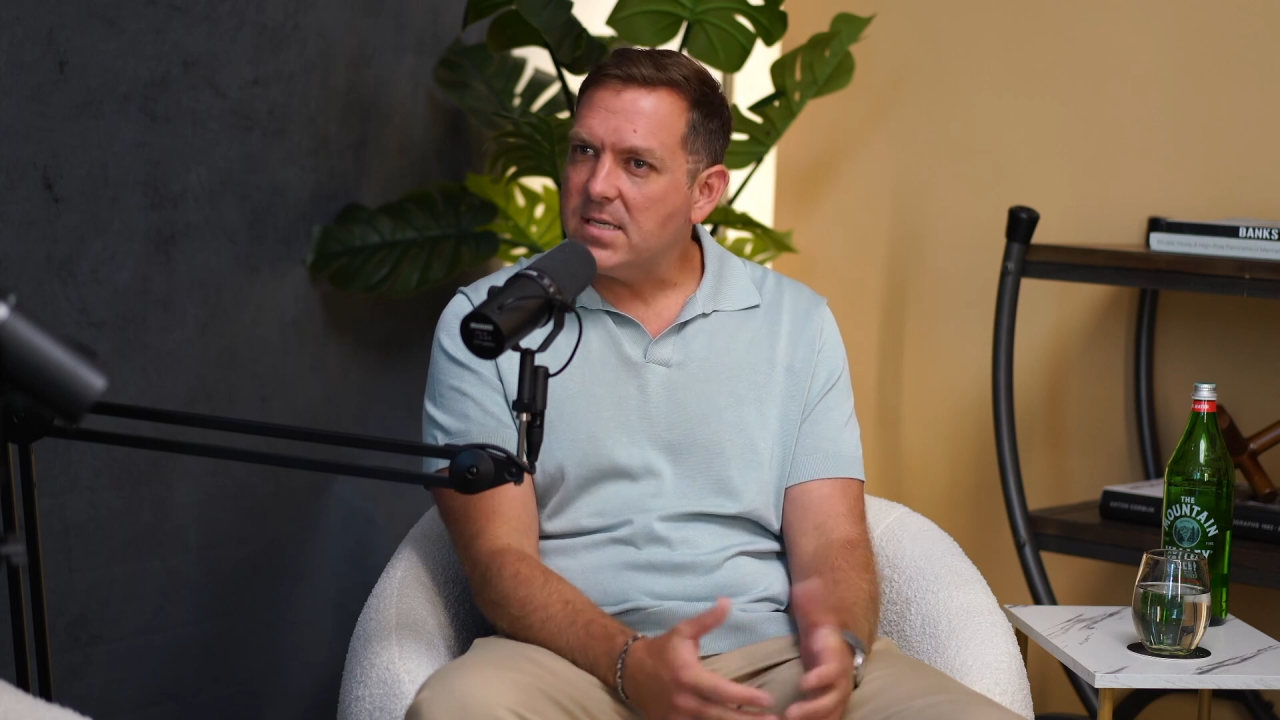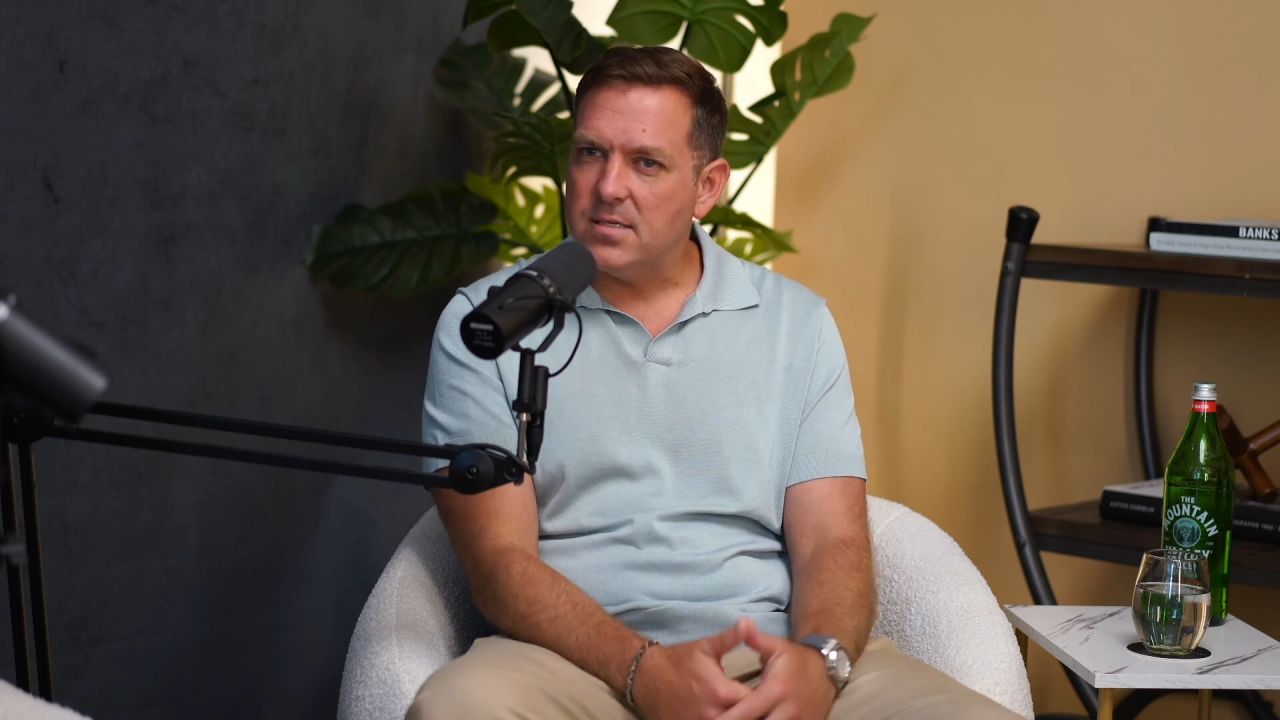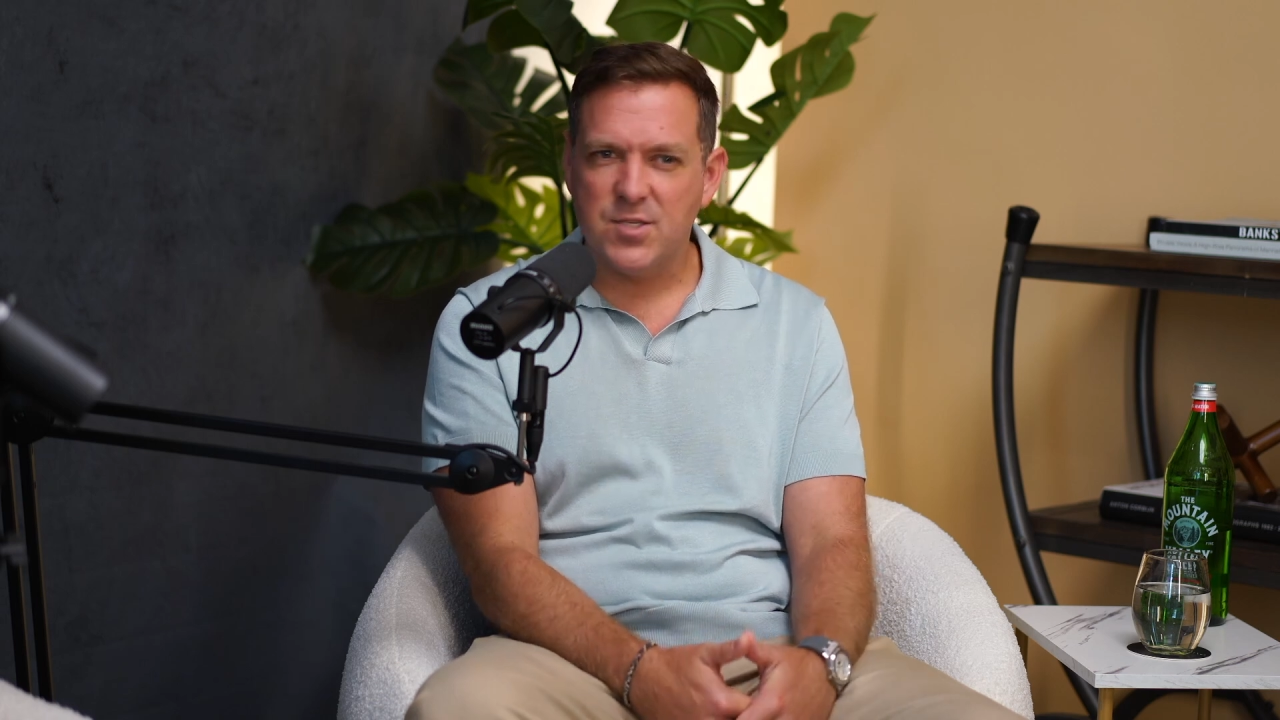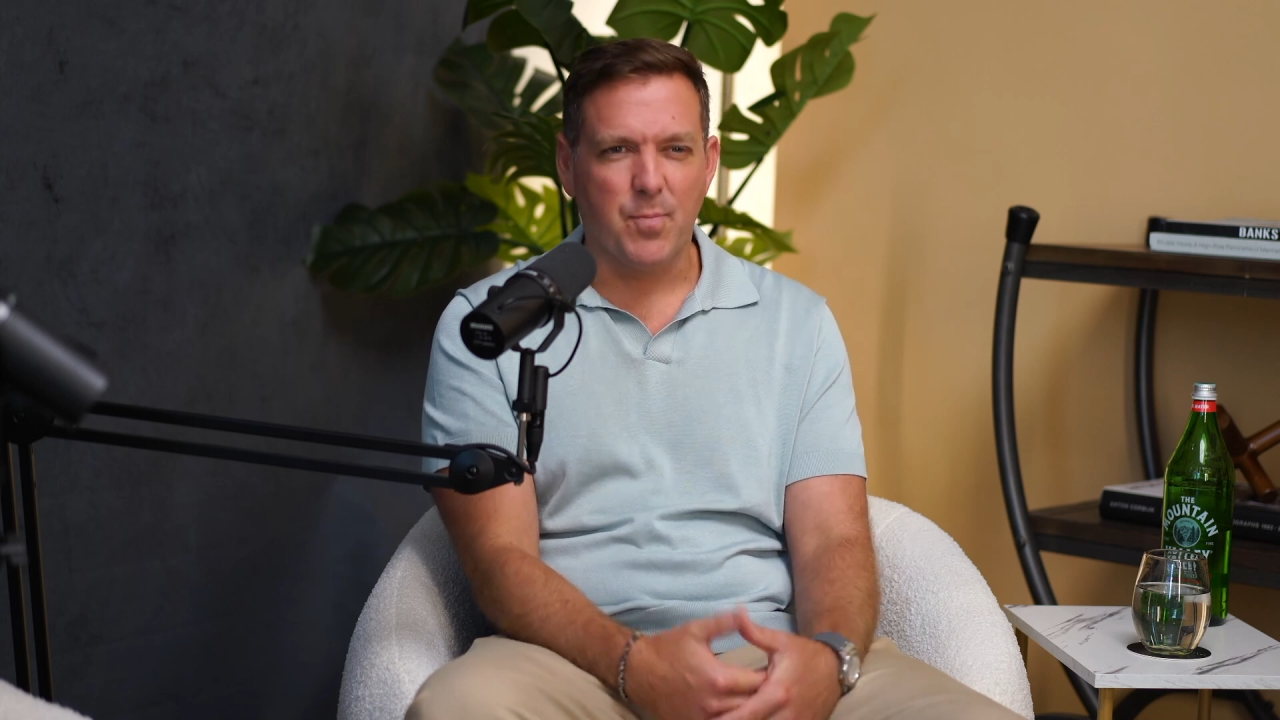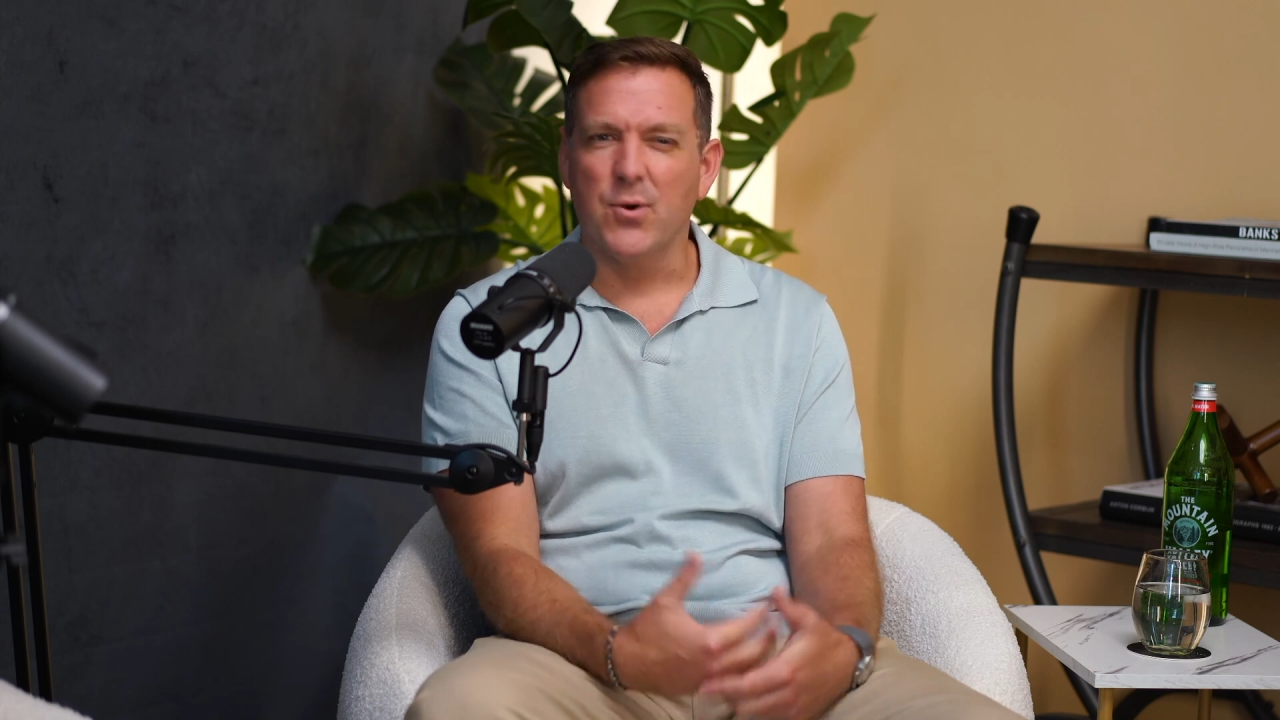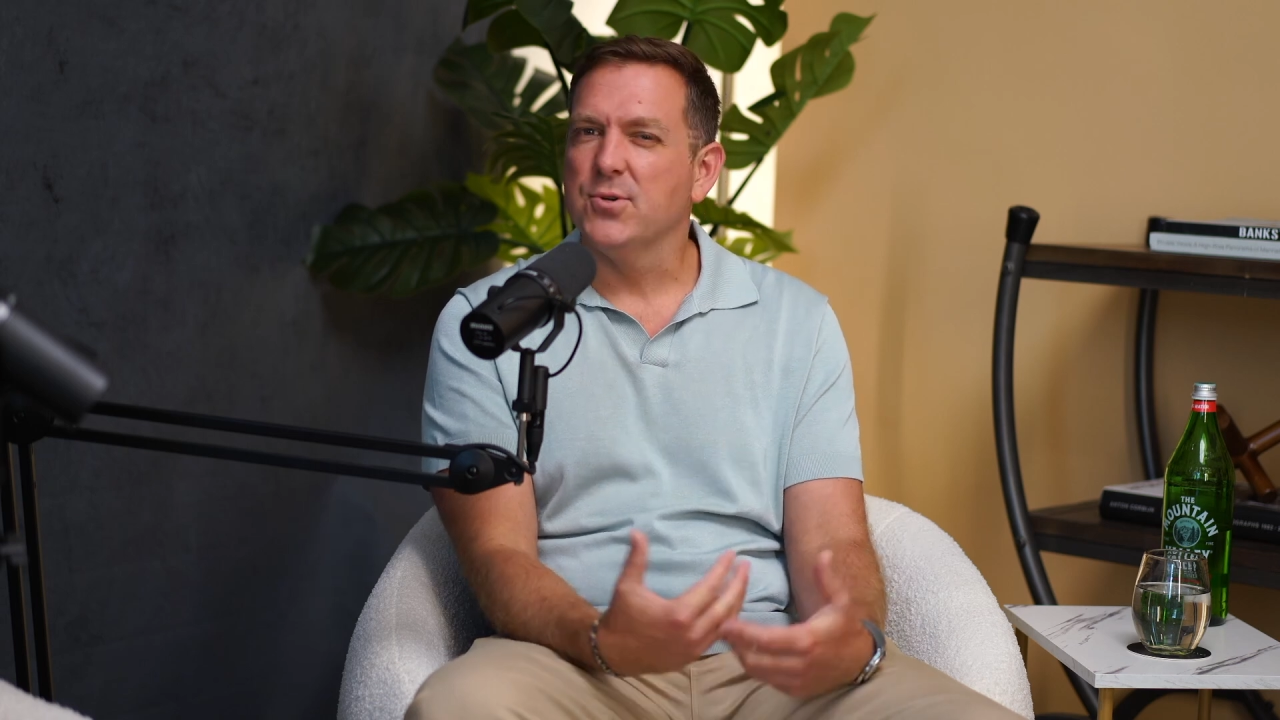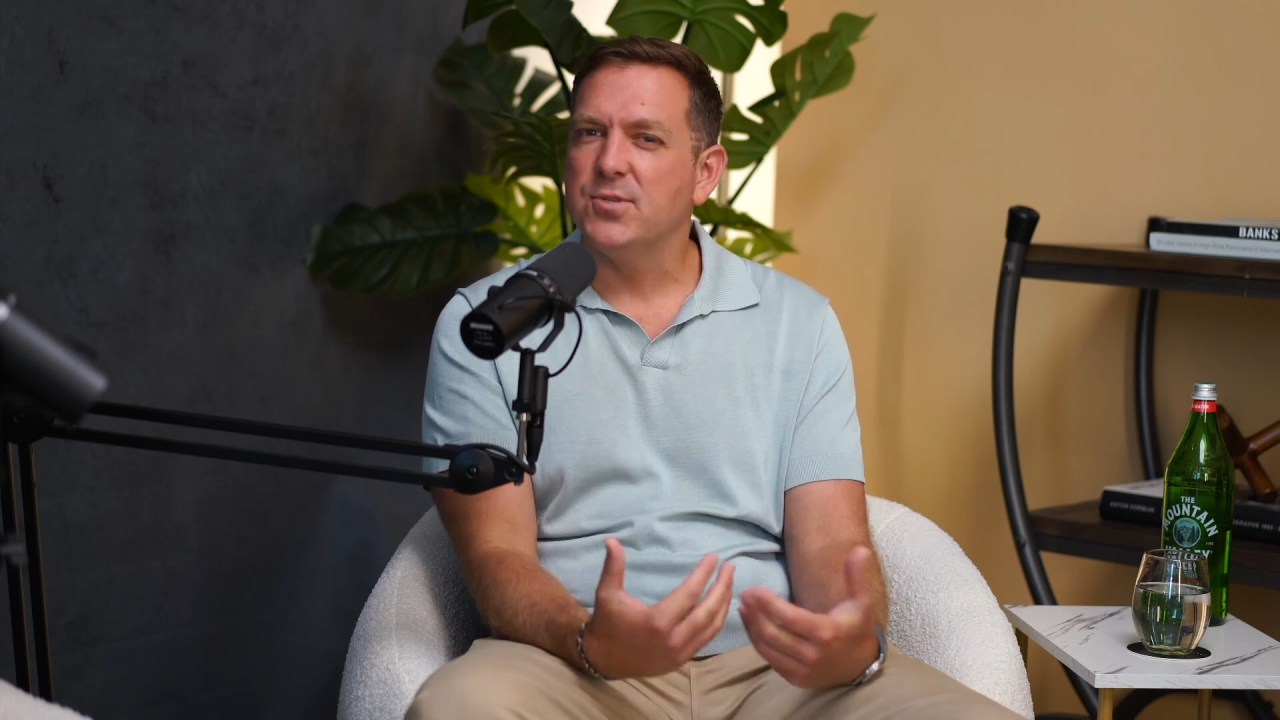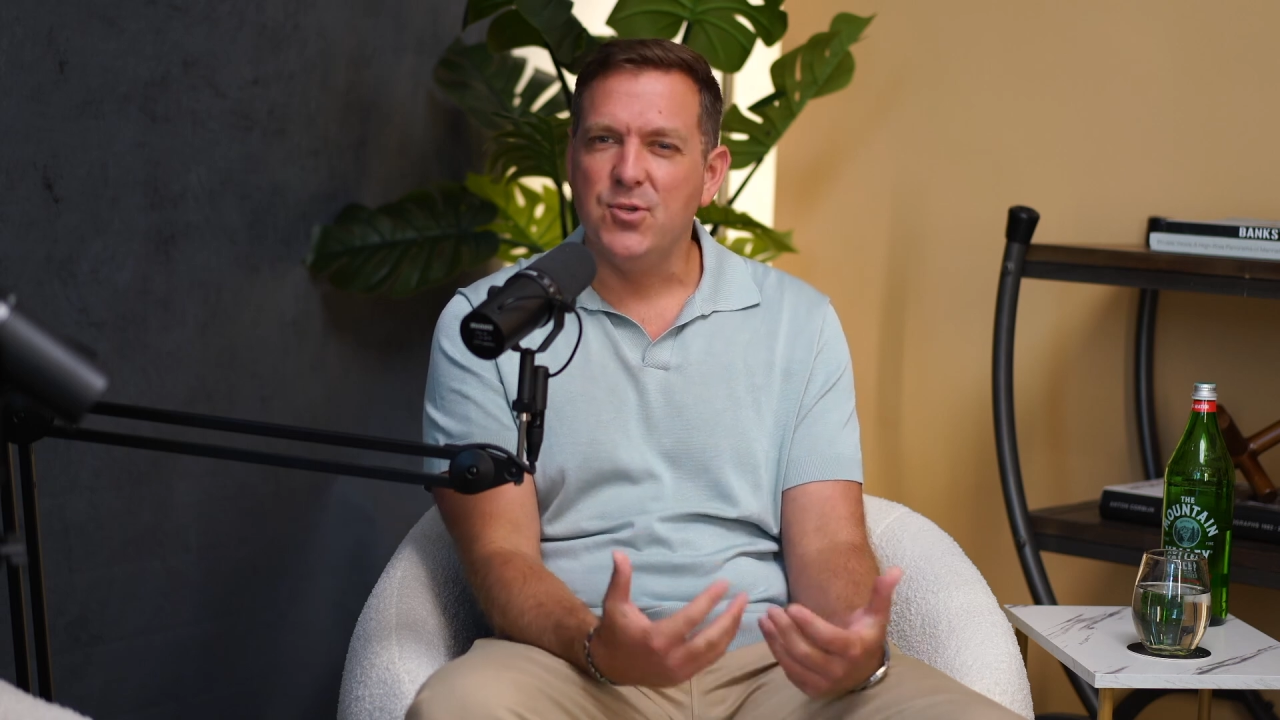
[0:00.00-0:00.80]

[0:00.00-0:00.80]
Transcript: Spurs